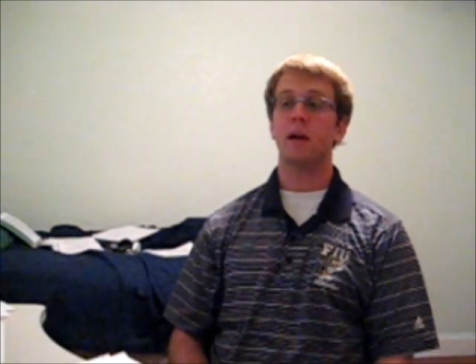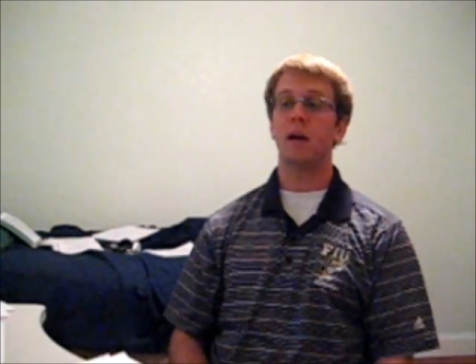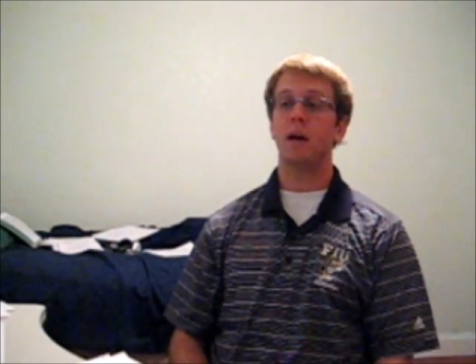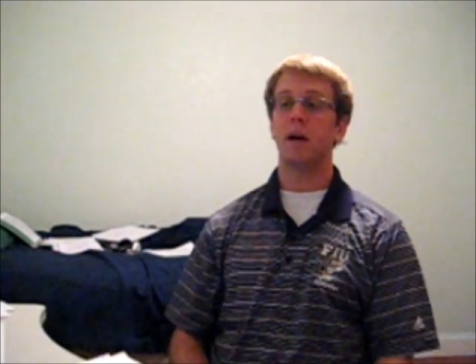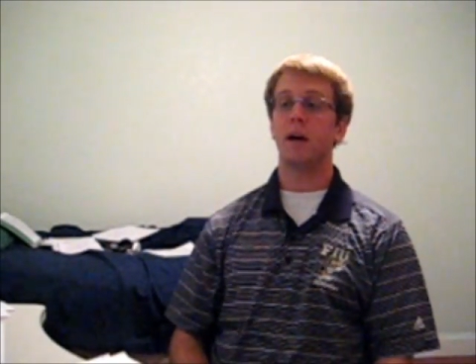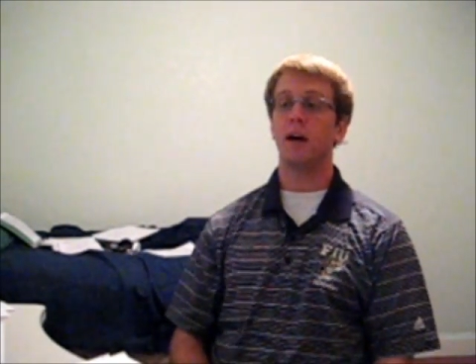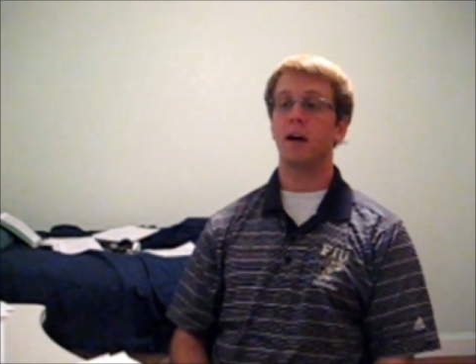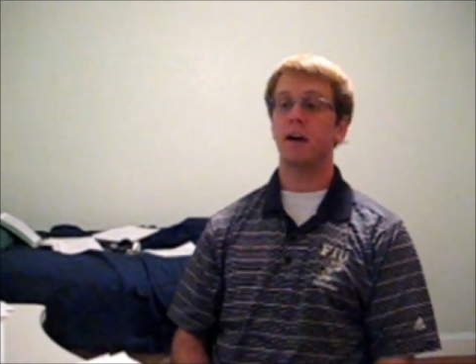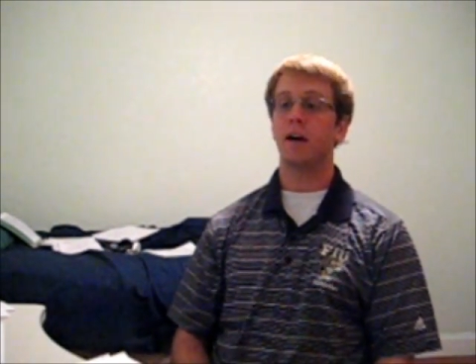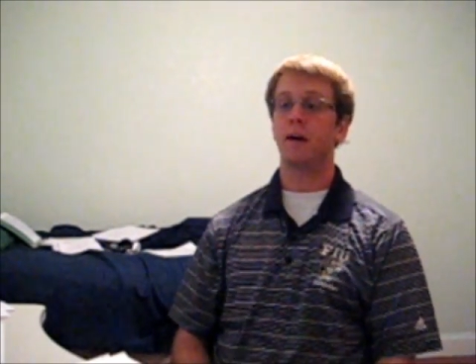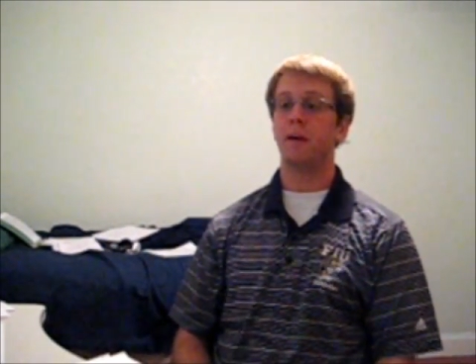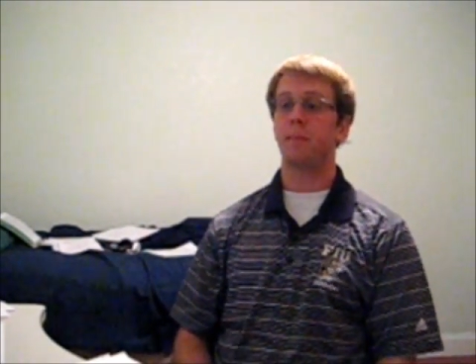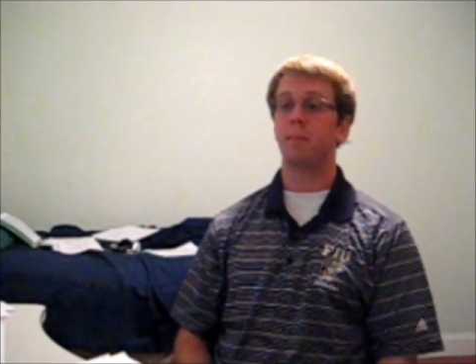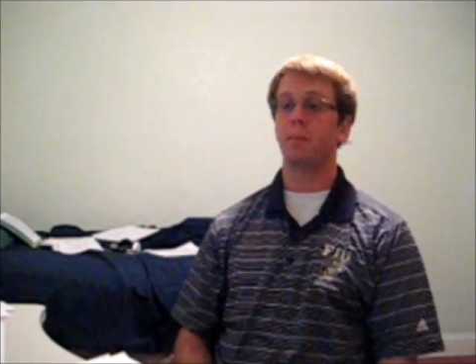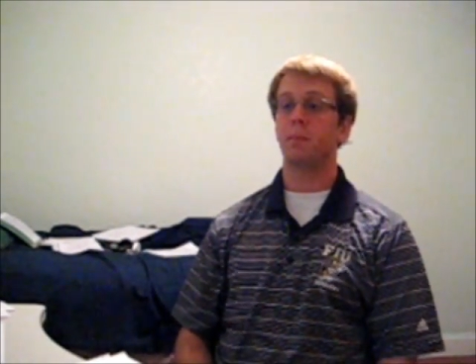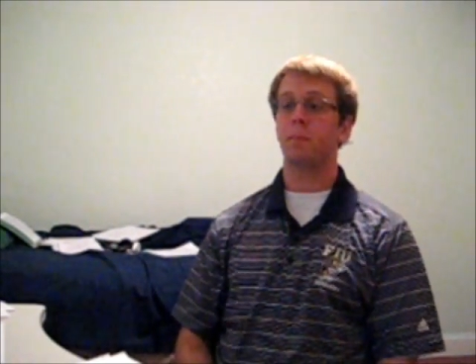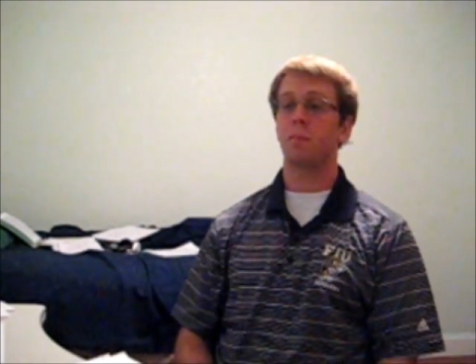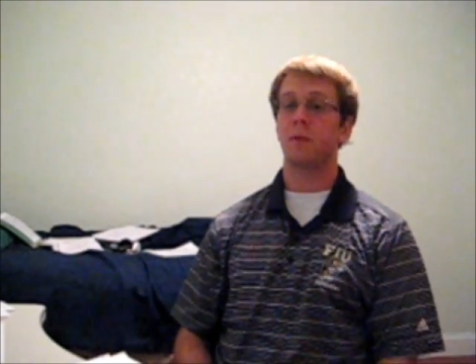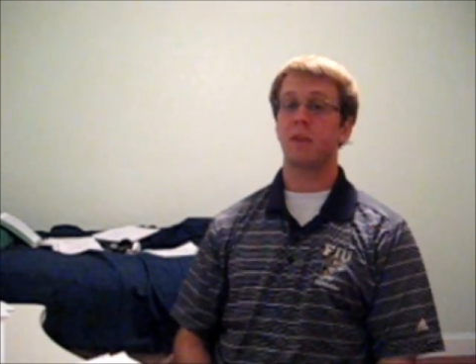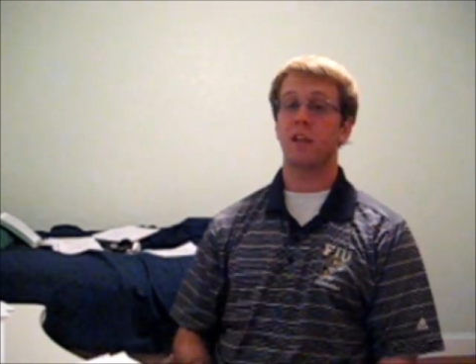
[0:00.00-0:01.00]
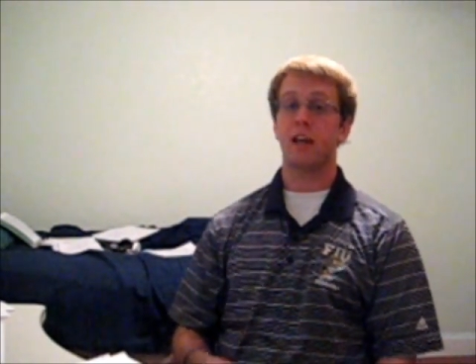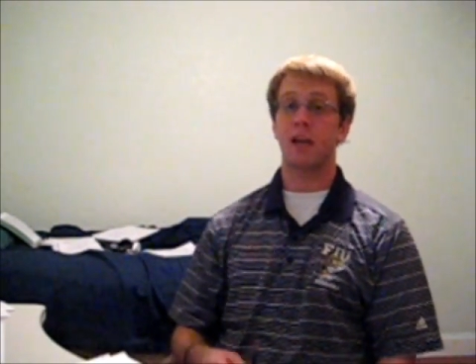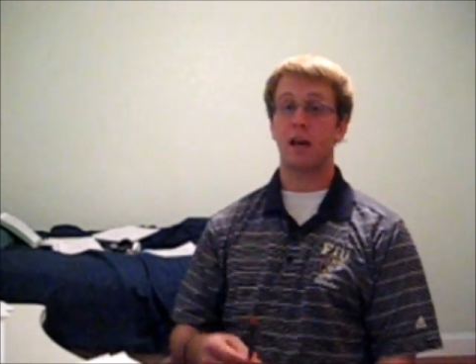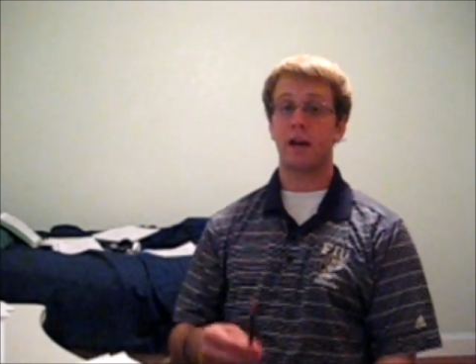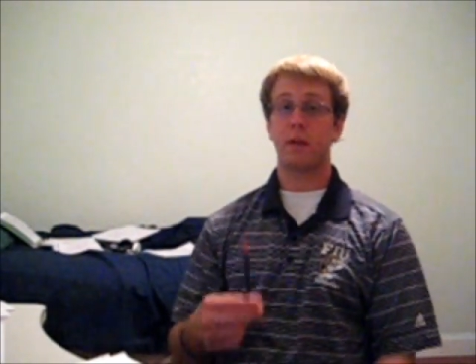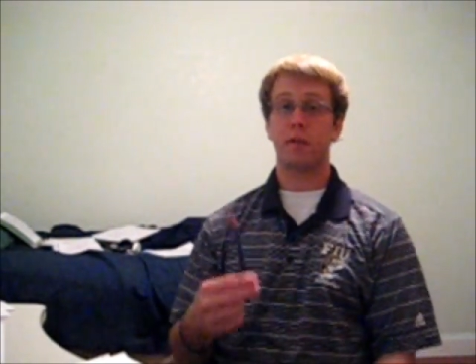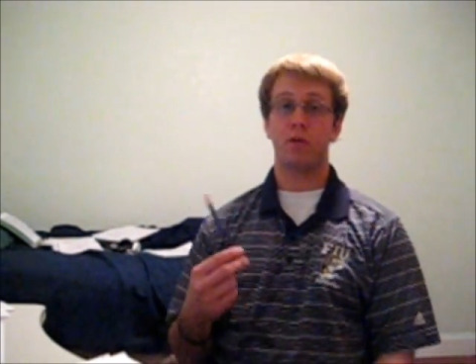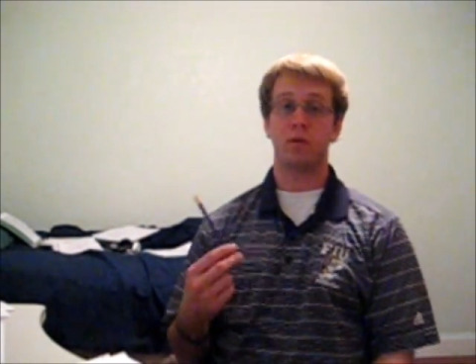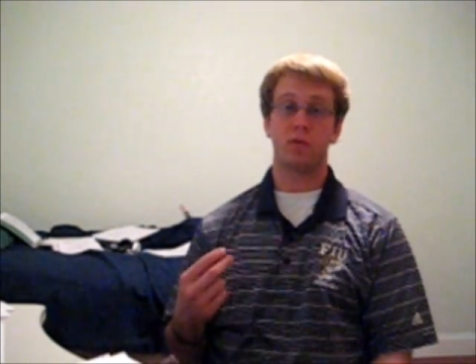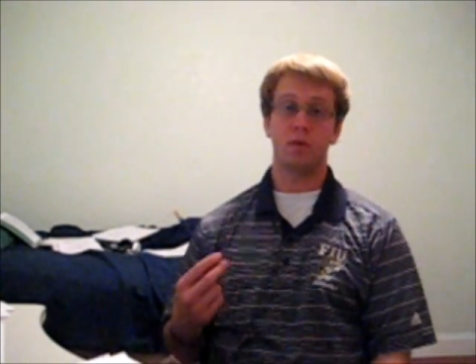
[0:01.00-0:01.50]
Can
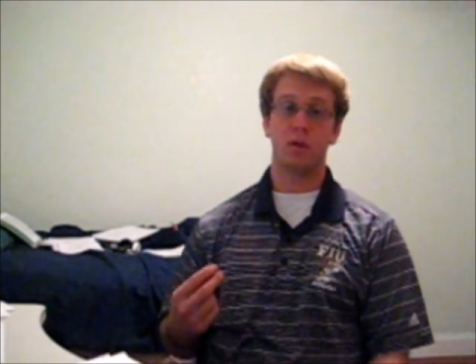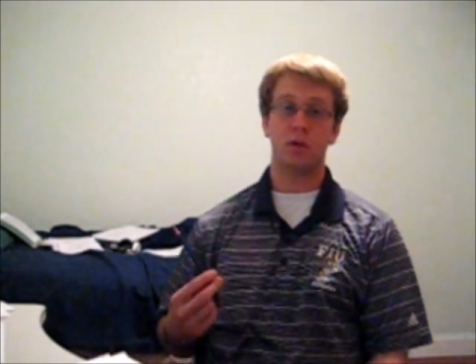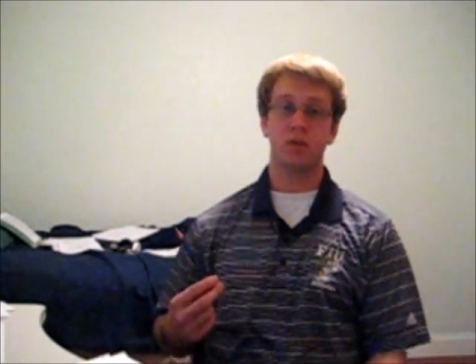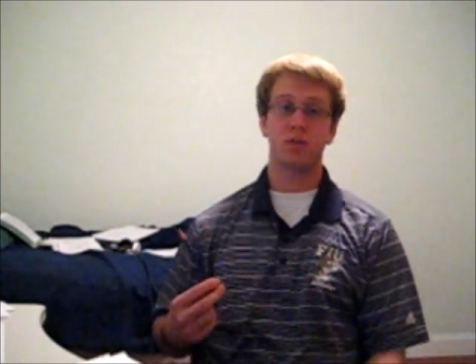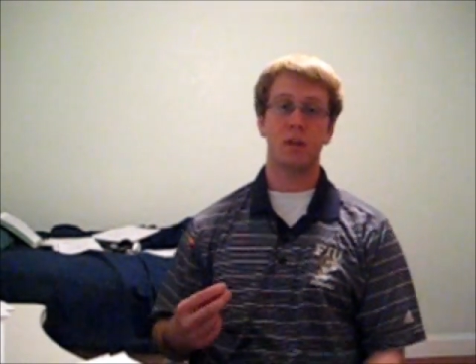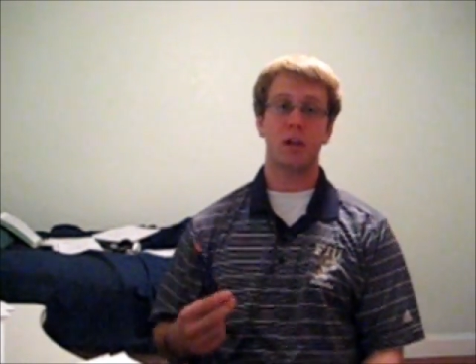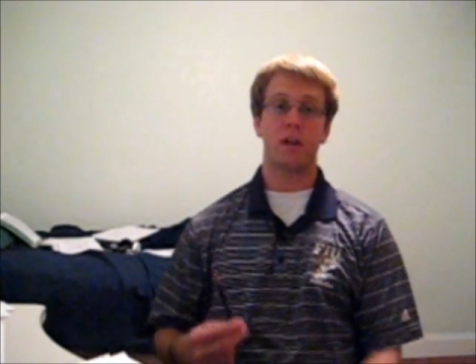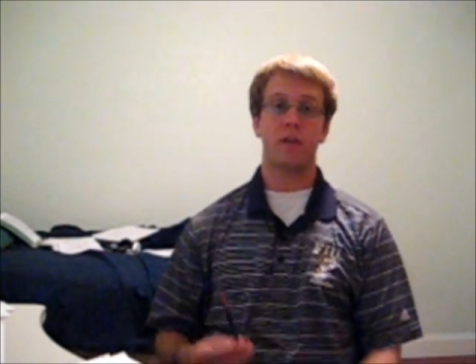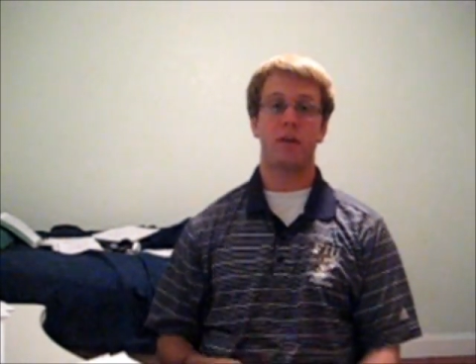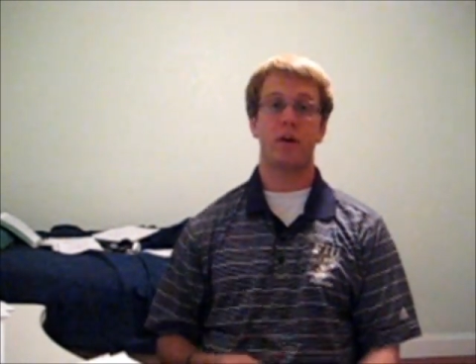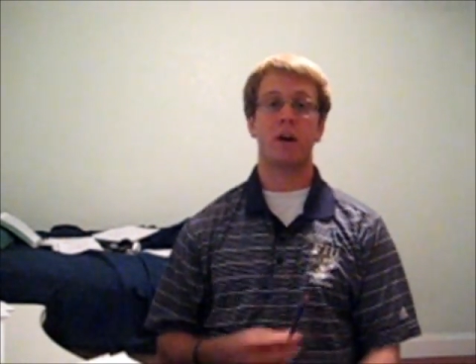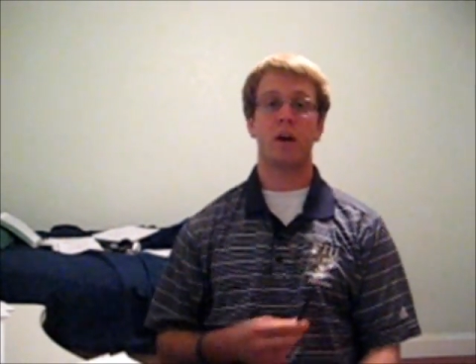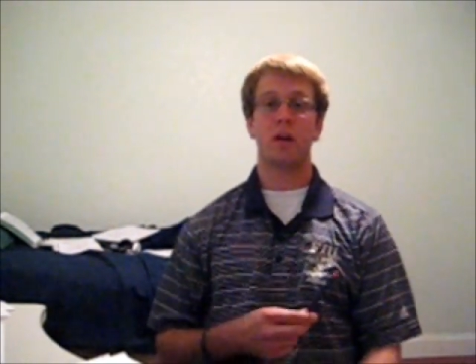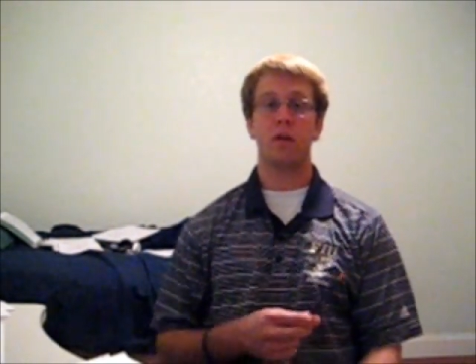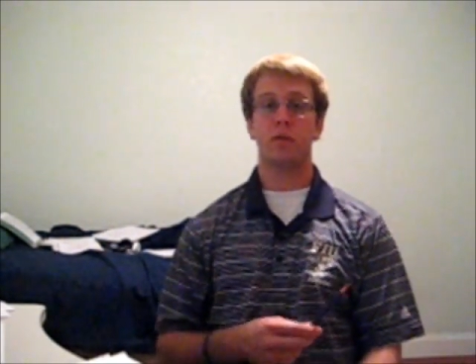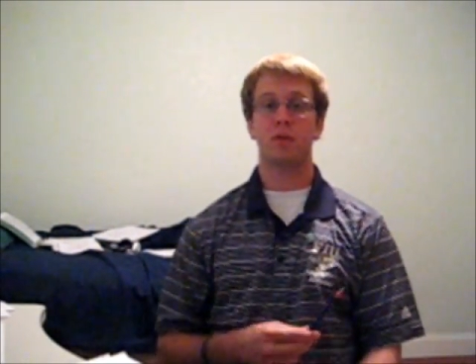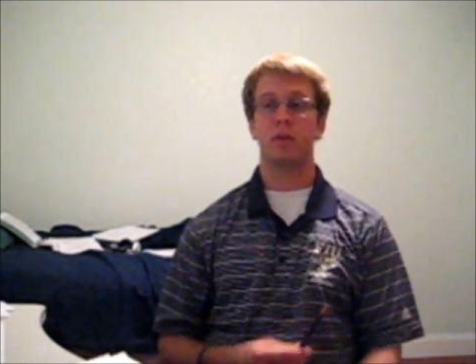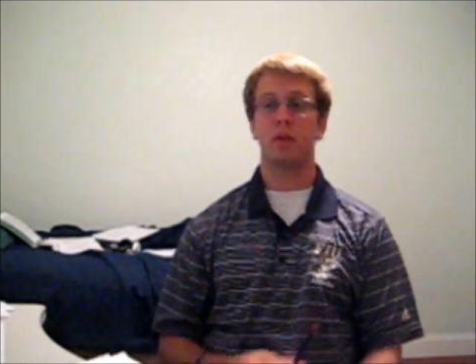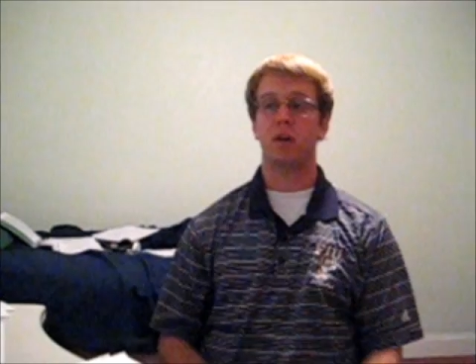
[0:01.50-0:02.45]
I reverse out of the aisle?